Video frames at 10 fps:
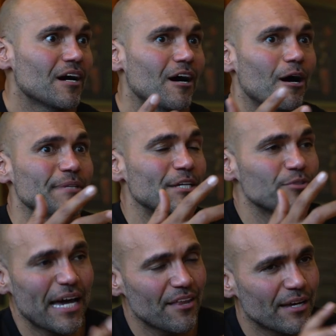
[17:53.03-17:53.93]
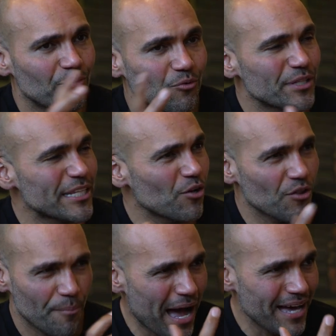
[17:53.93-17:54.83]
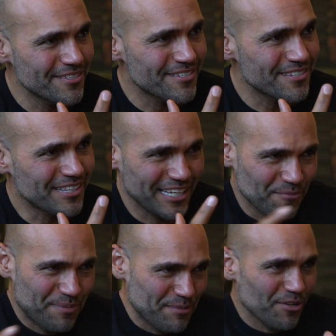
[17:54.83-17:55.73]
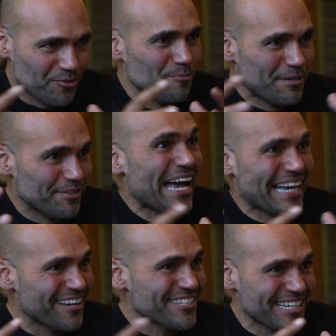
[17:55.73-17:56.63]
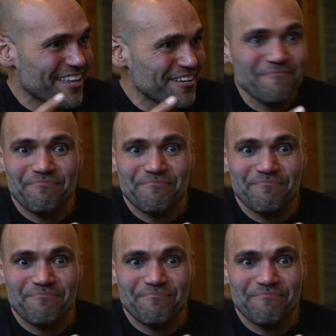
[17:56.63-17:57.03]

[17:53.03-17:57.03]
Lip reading: Then you had, like, what they call them, the pods, like the group of people that hang out together.